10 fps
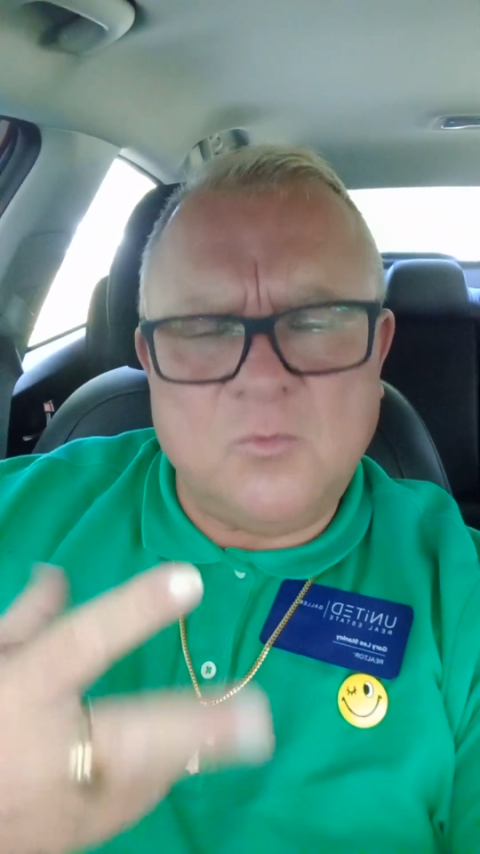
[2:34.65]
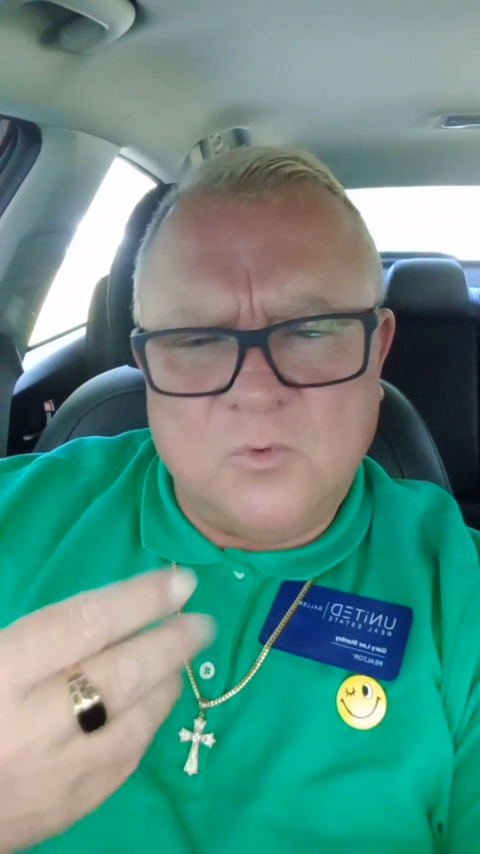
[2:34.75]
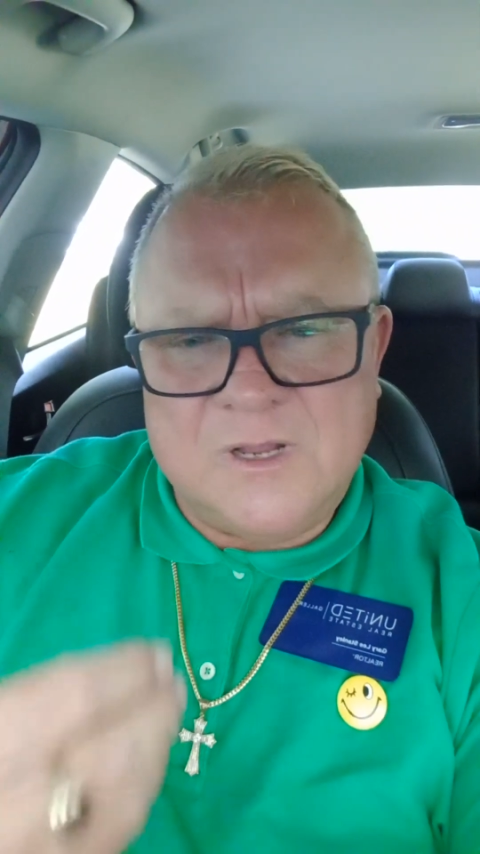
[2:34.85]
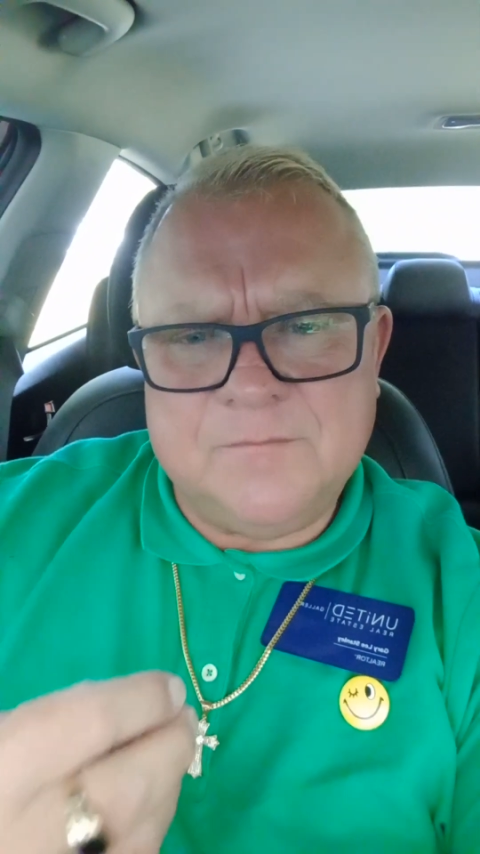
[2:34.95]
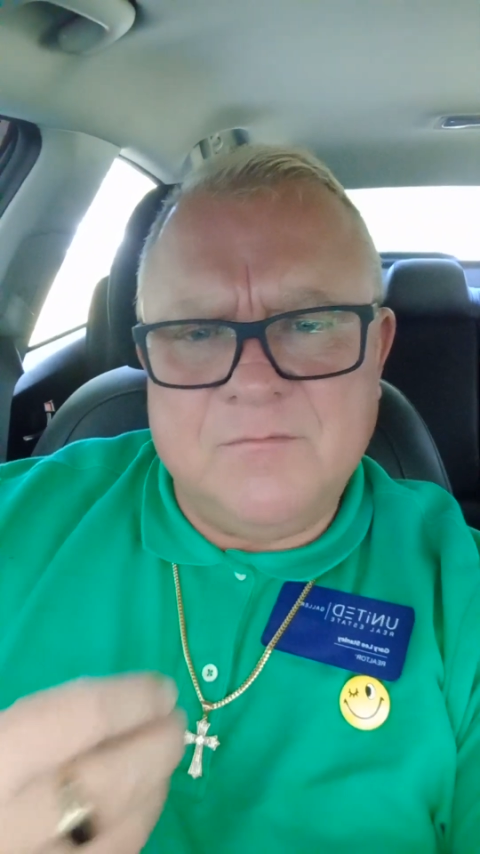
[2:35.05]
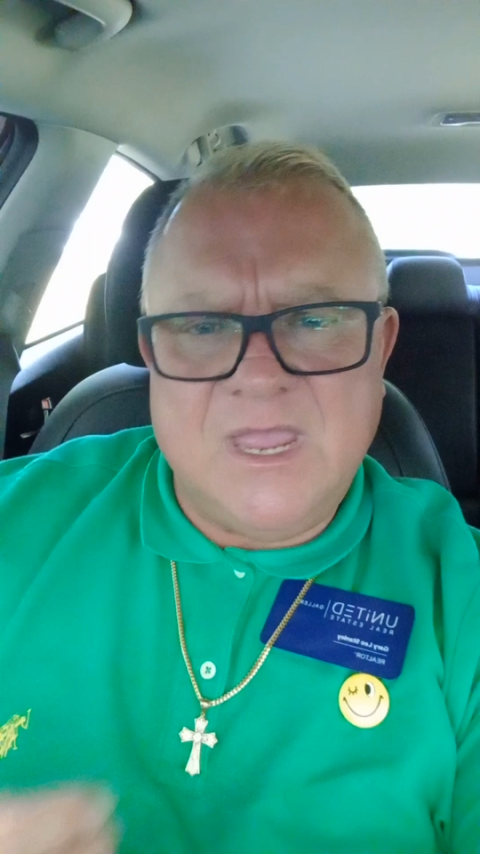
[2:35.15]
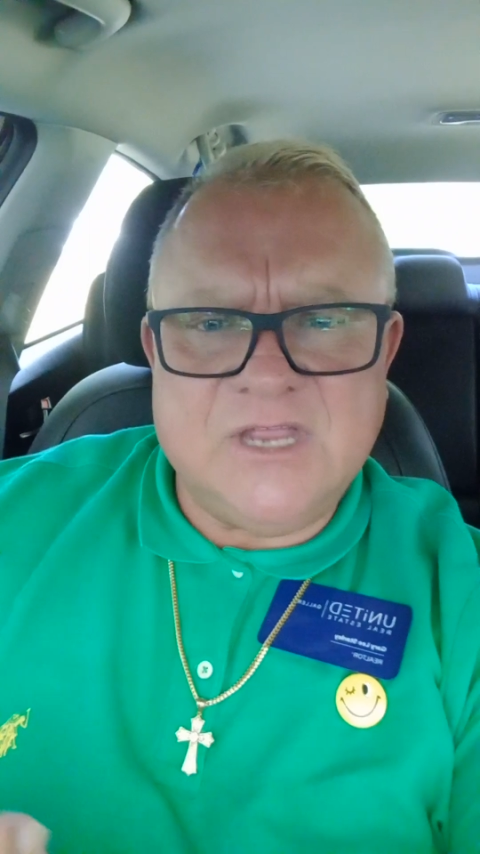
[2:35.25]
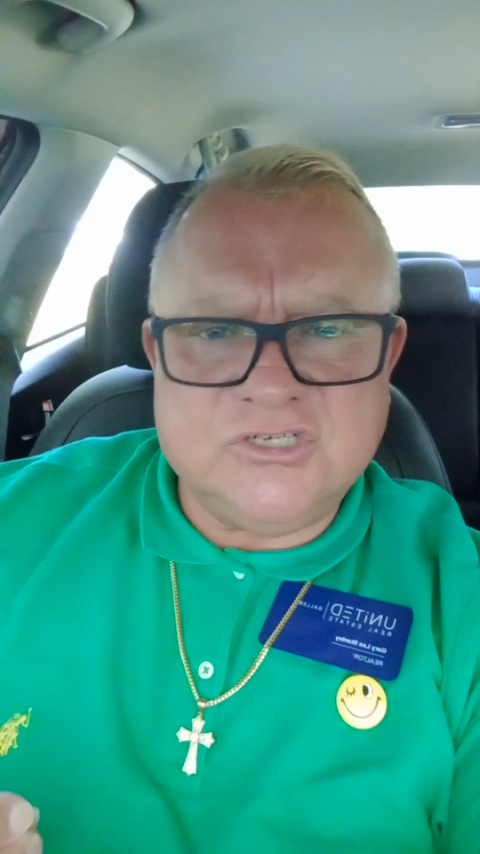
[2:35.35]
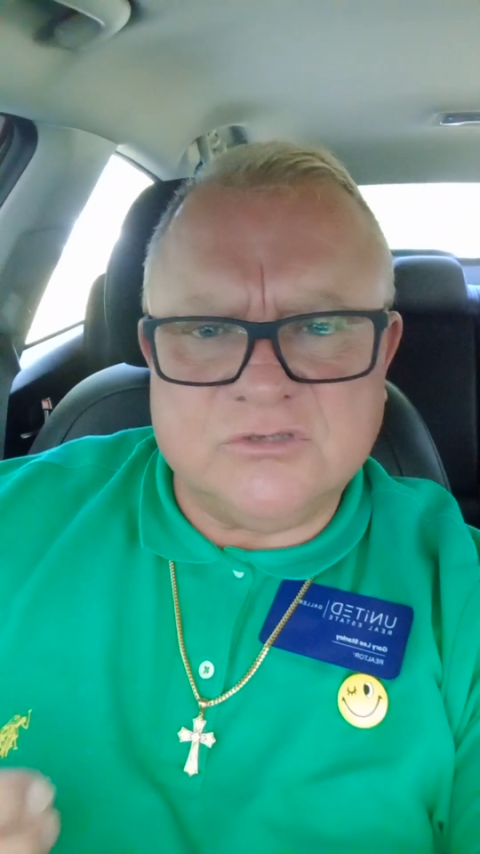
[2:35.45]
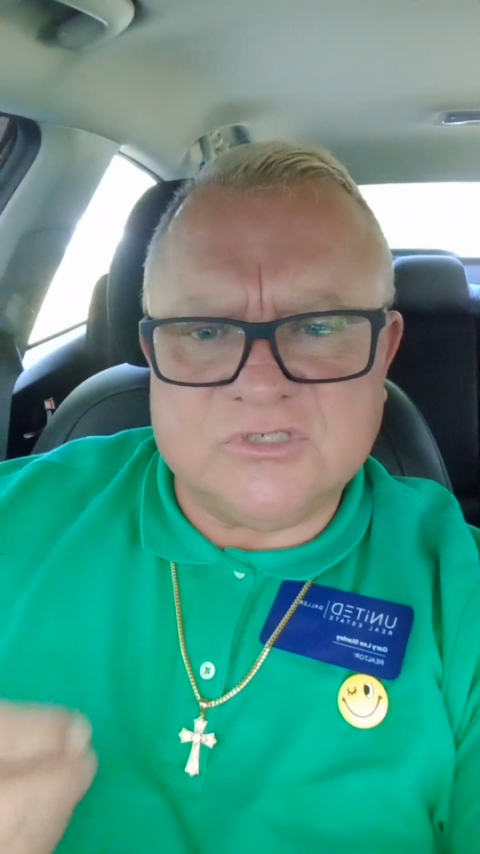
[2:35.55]
what
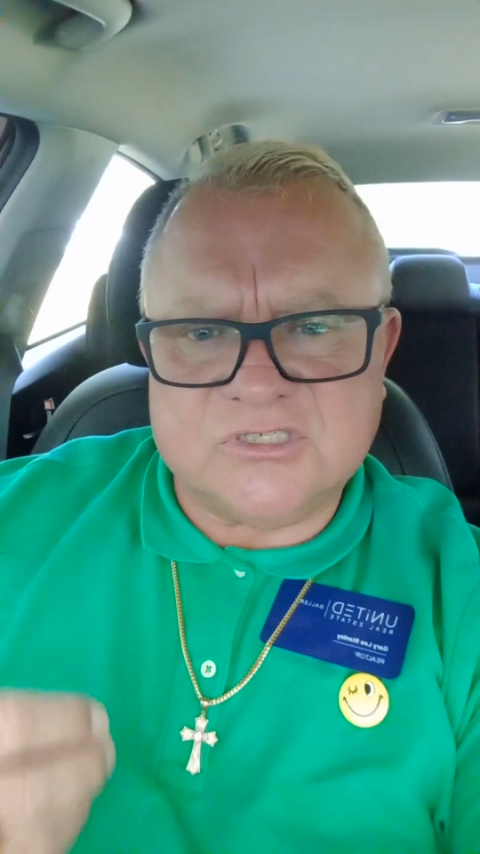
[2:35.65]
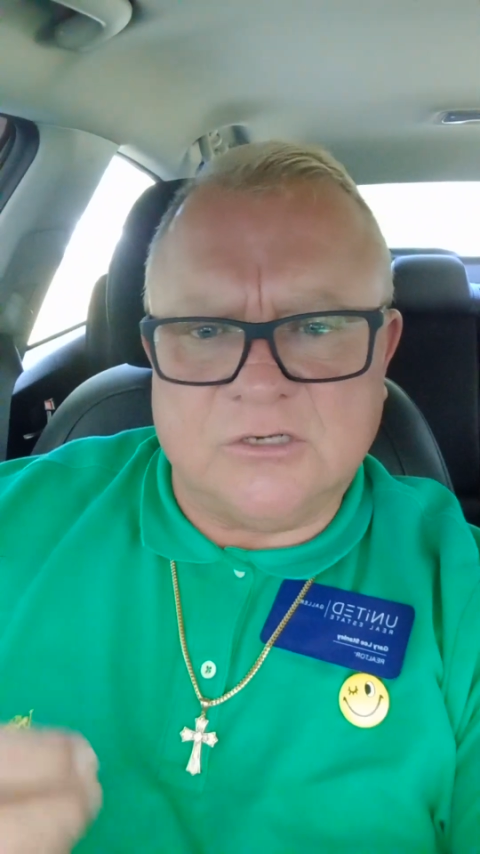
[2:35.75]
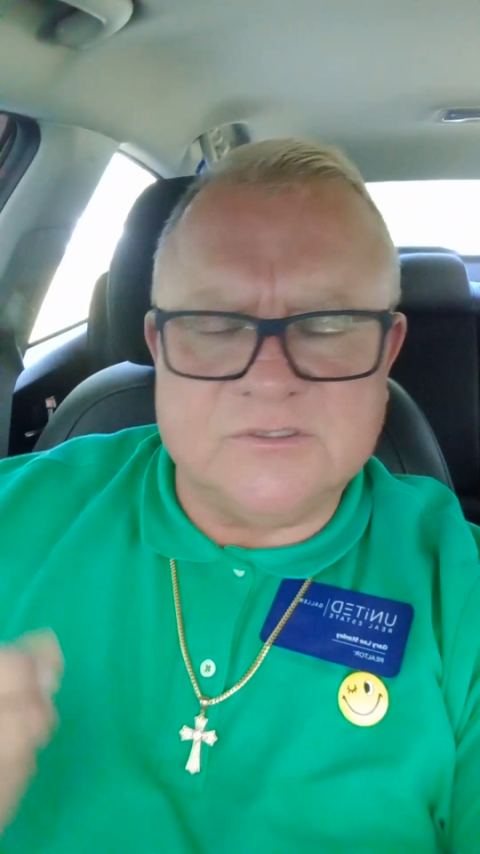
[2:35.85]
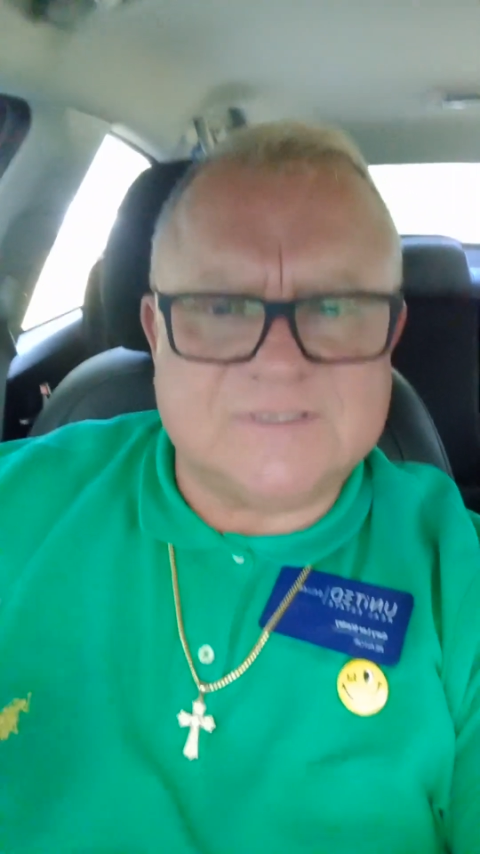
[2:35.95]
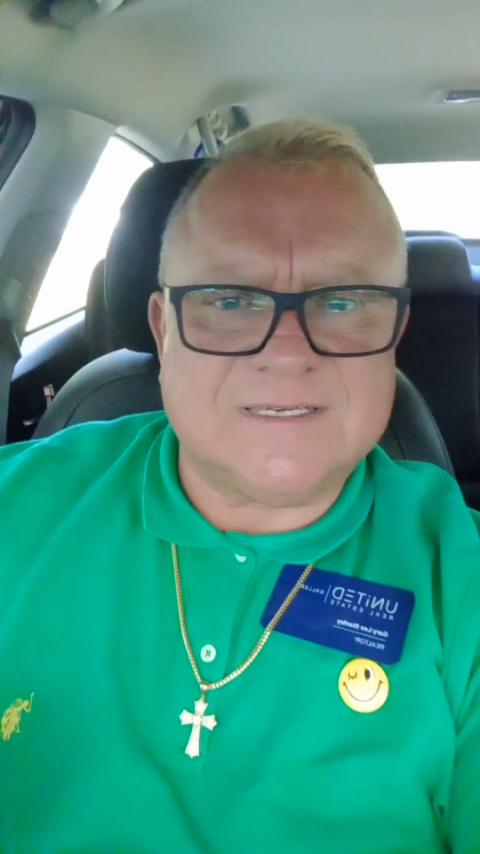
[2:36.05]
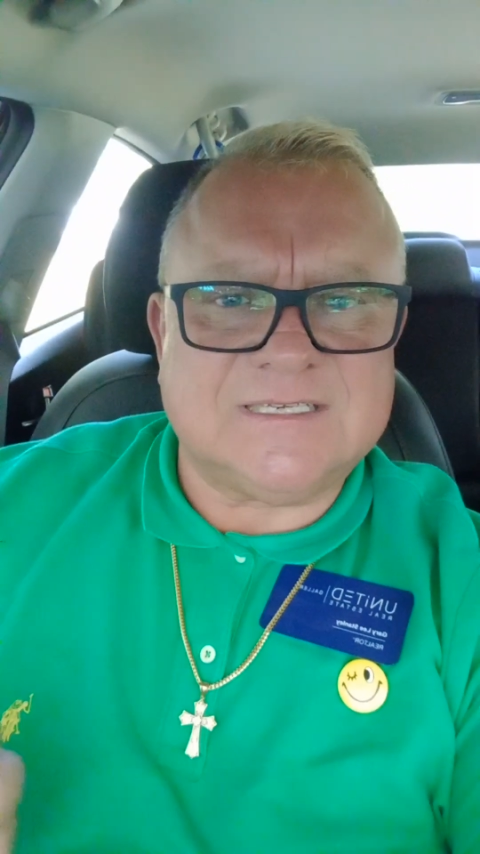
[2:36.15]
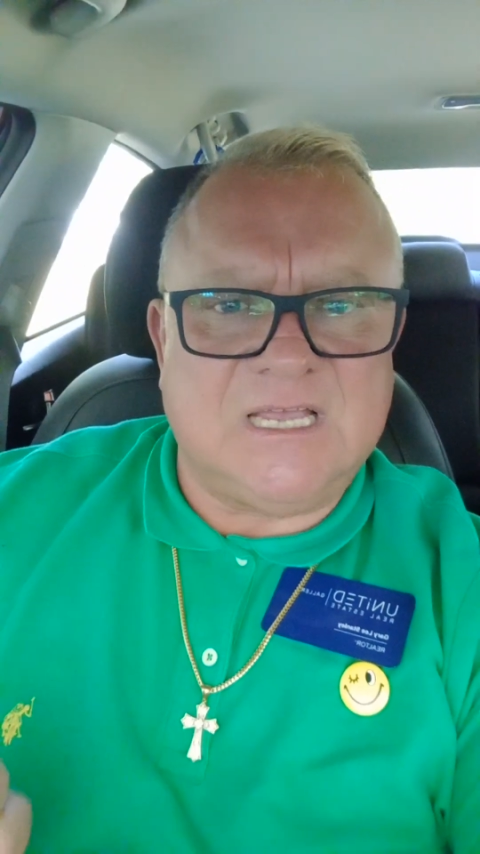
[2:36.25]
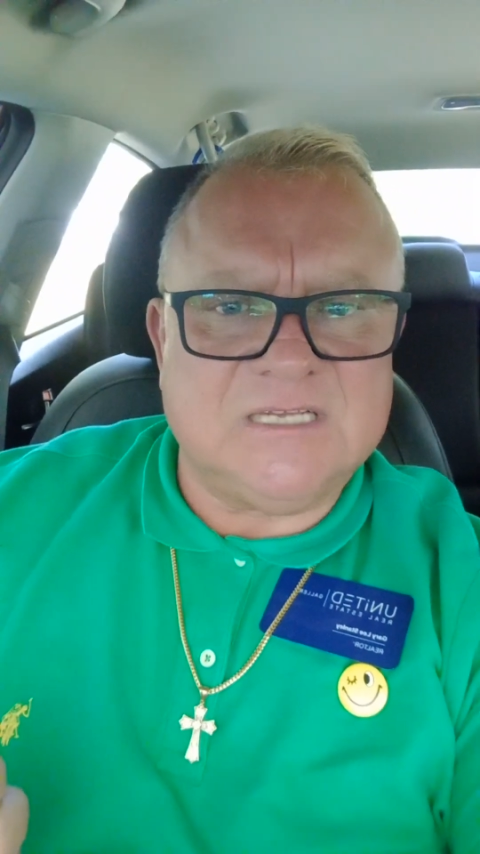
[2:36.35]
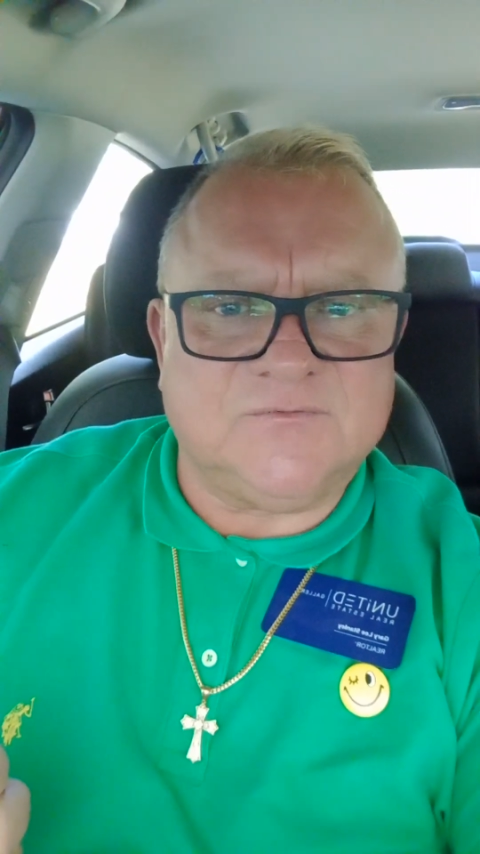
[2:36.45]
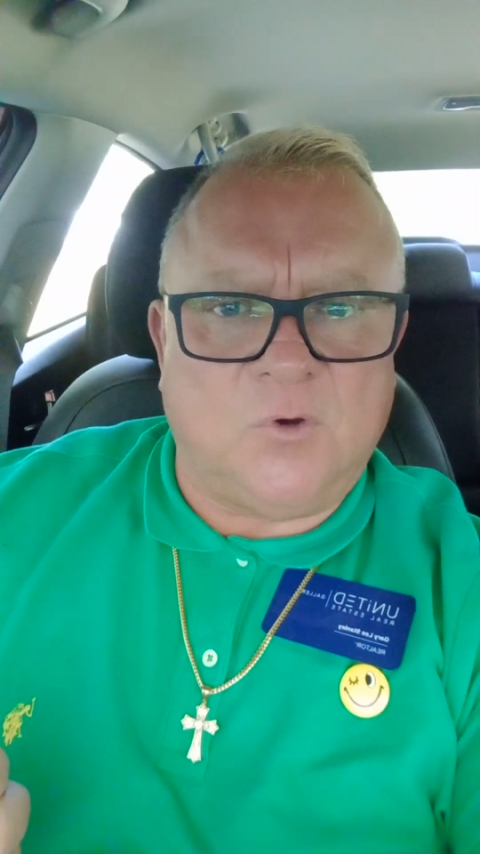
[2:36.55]
made you so
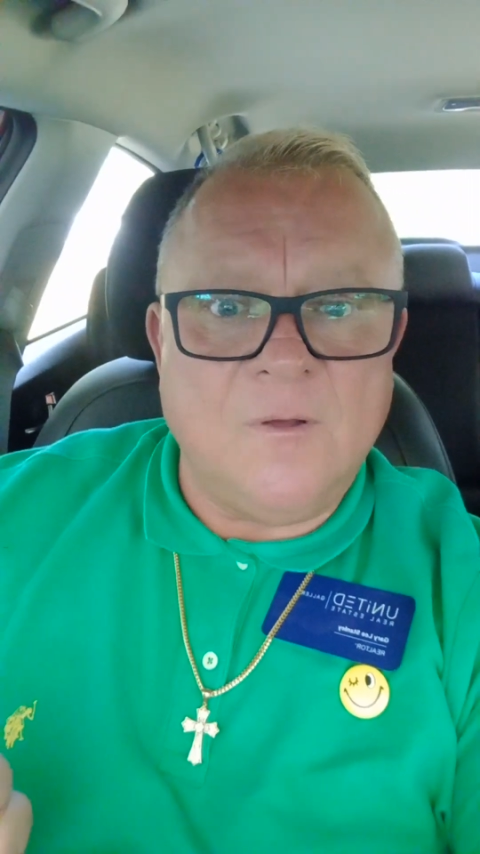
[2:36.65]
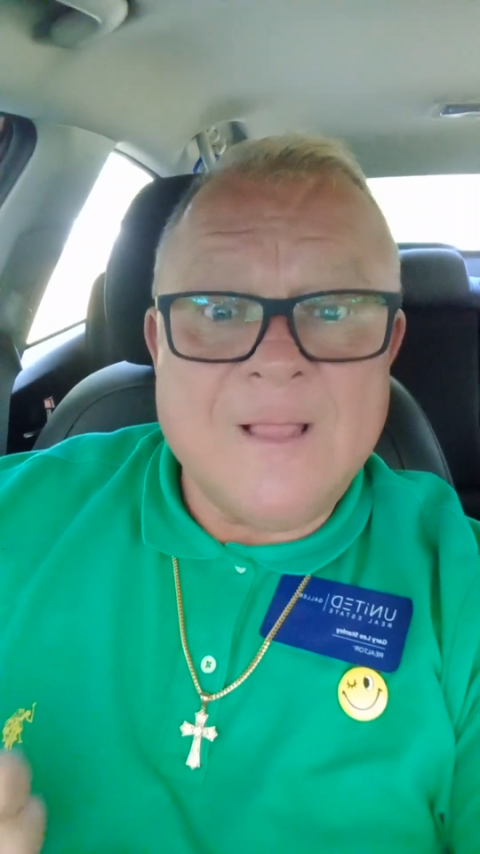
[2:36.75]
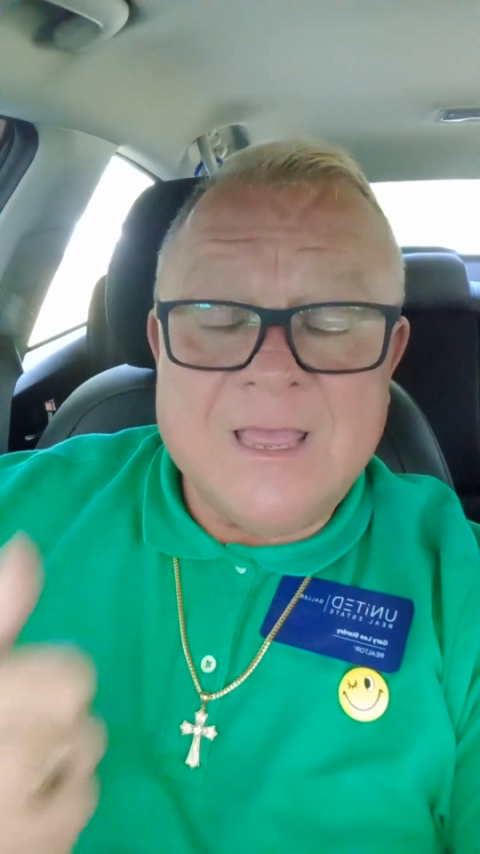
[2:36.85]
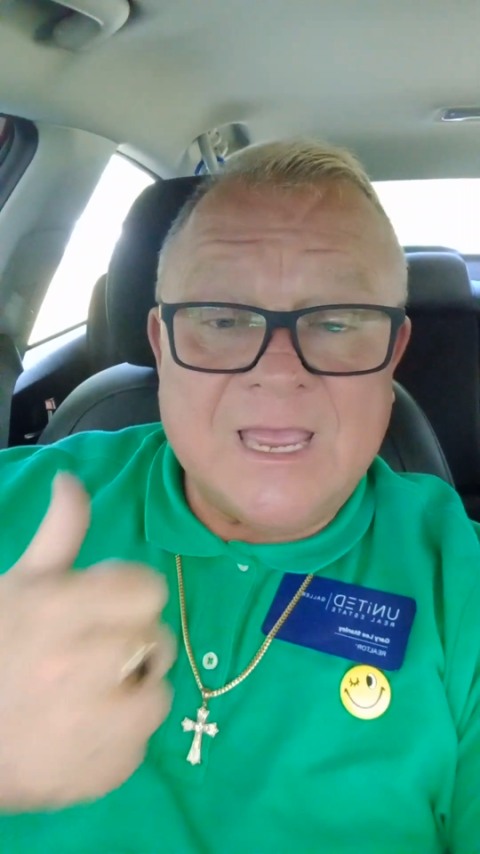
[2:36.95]
successful?